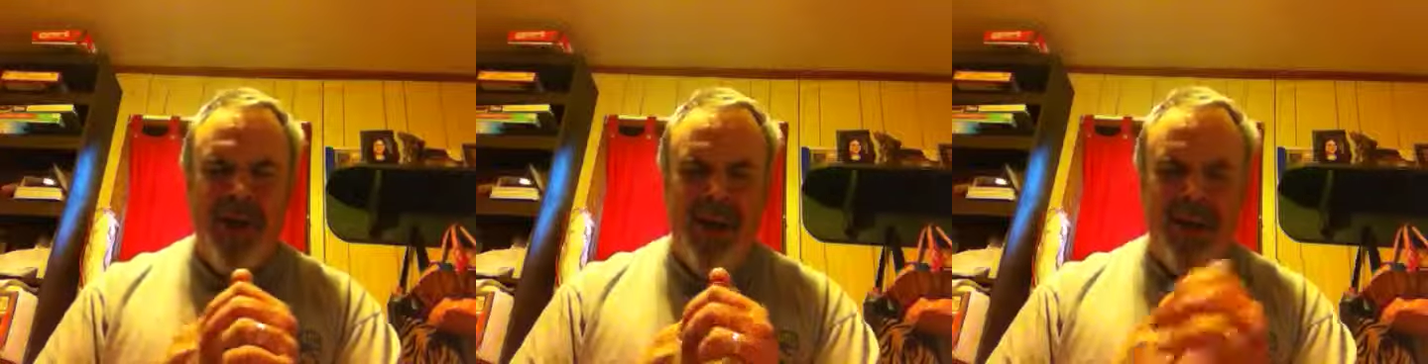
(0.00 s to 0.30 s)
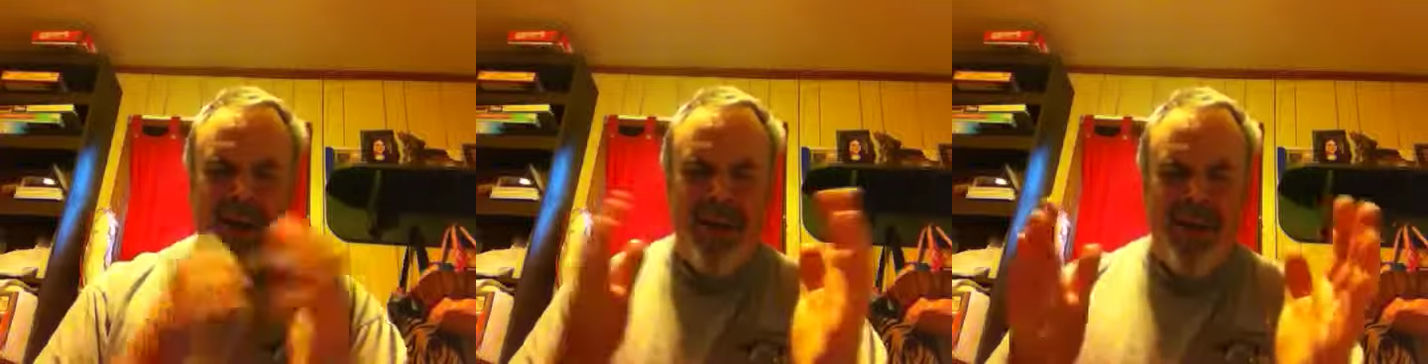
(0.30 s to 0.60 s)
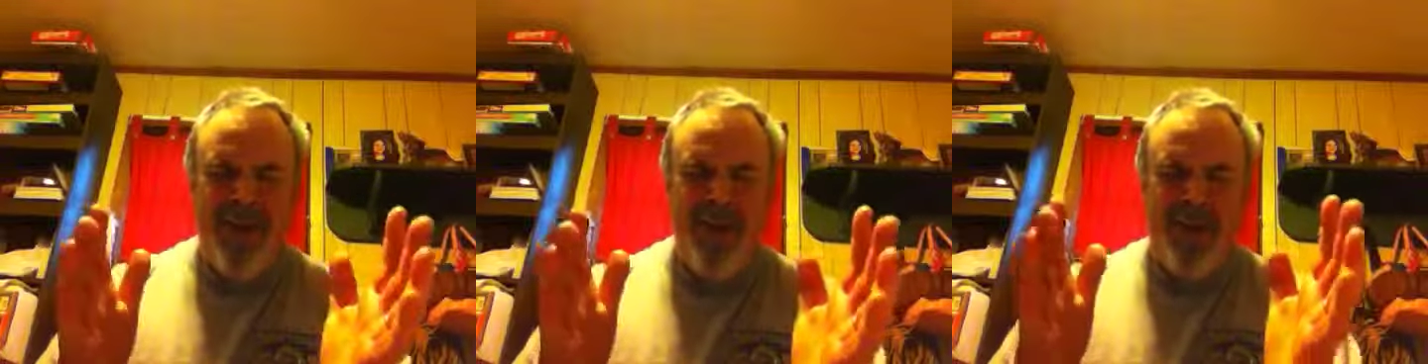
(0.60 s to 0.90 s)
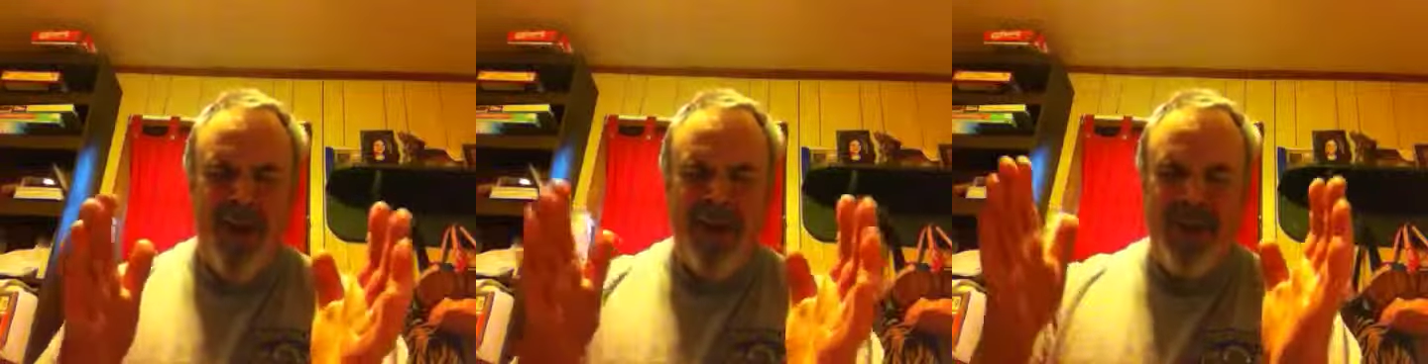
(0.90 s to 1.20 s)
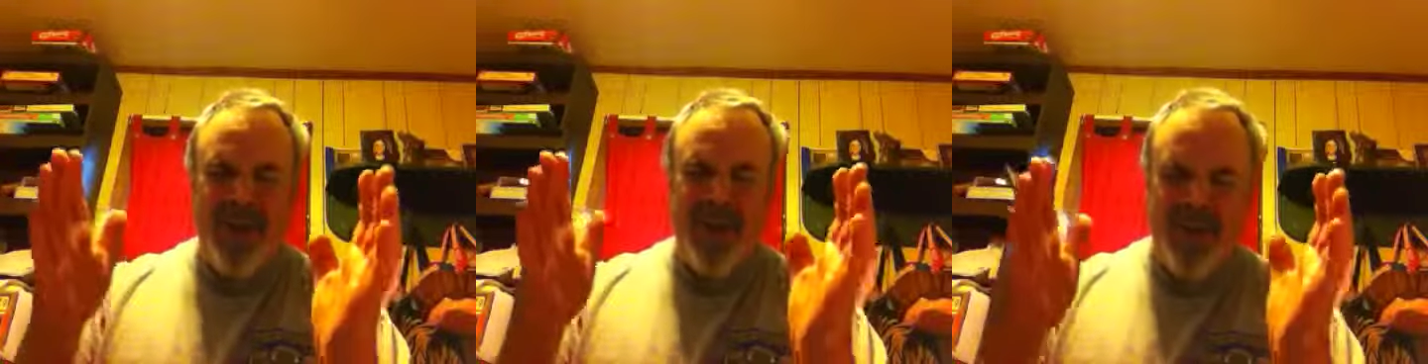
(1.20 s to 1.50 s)
in different
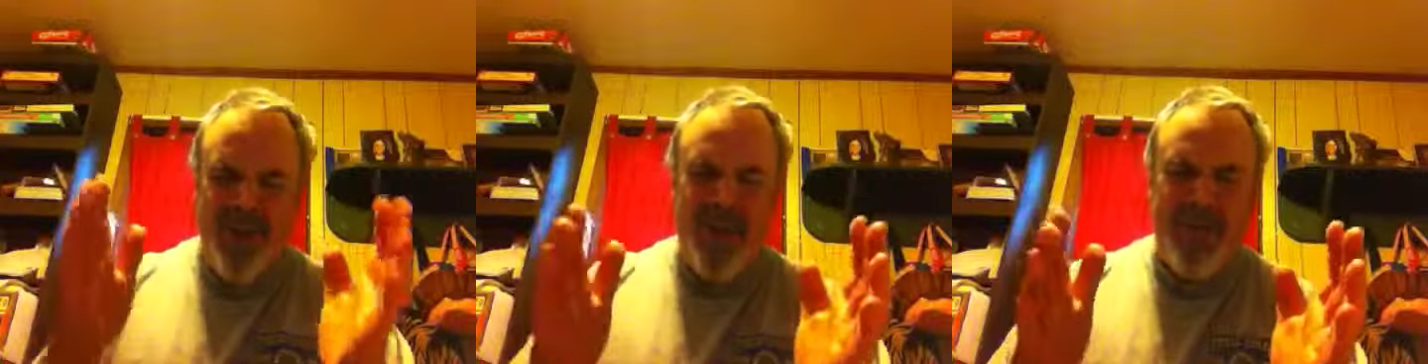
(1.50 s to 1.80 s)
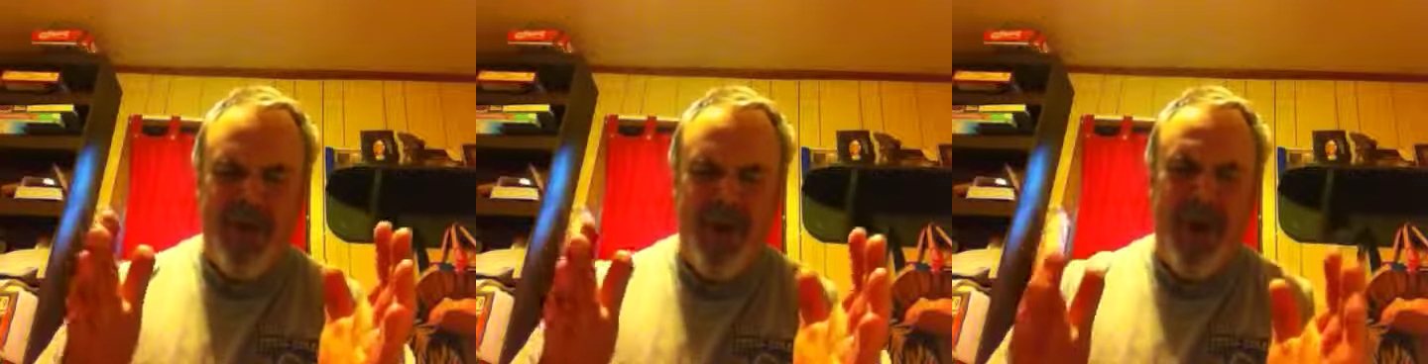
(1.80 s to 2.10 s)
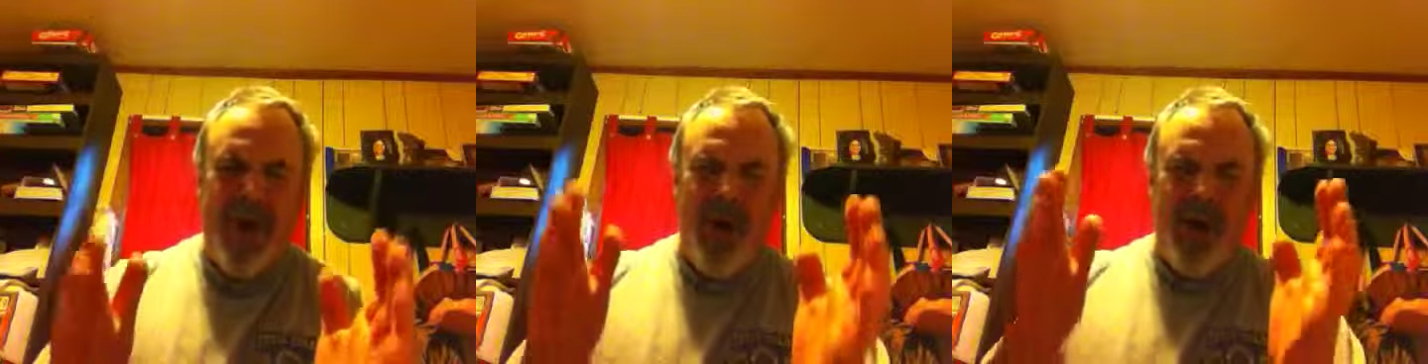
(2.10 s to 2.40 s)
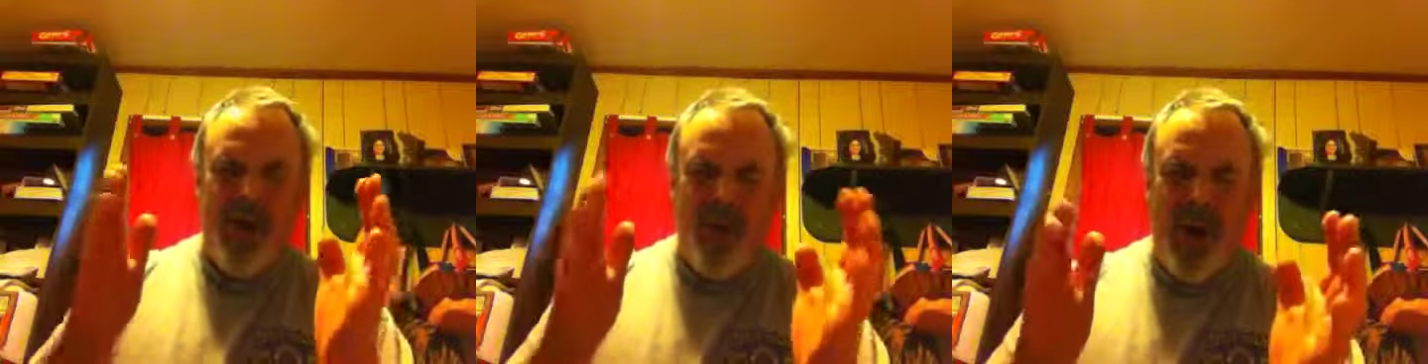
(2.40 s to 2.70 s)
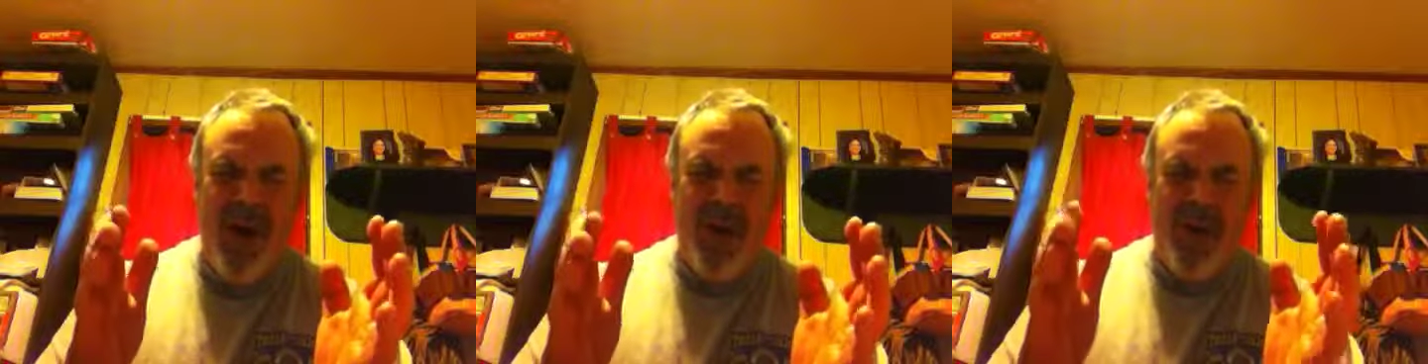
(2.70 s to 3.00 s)
places of Scripture to
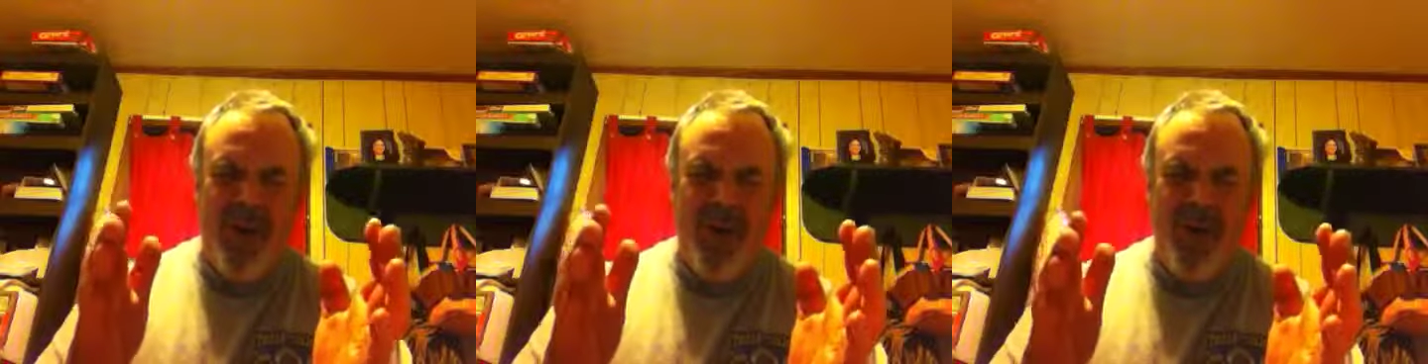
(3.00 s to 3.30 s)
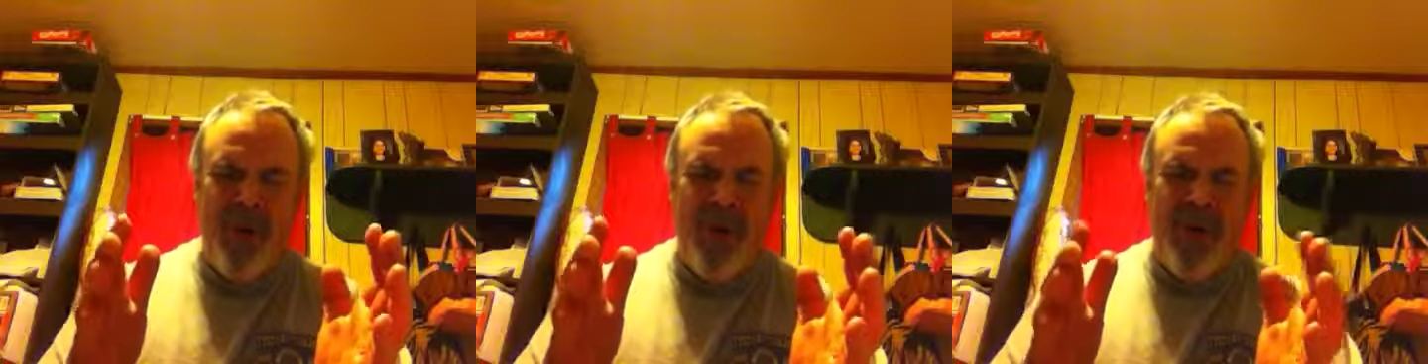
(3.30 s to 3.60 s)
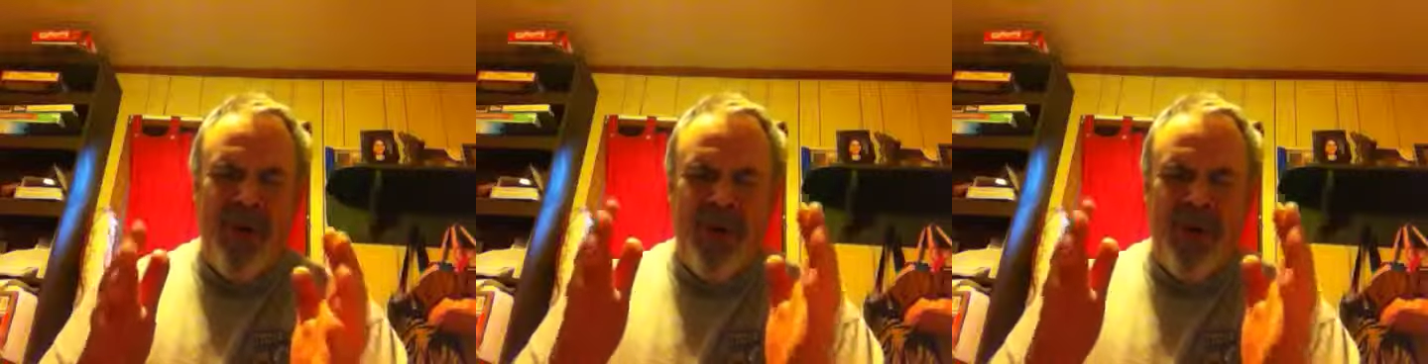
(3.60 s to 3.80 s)
wait upon the Lord.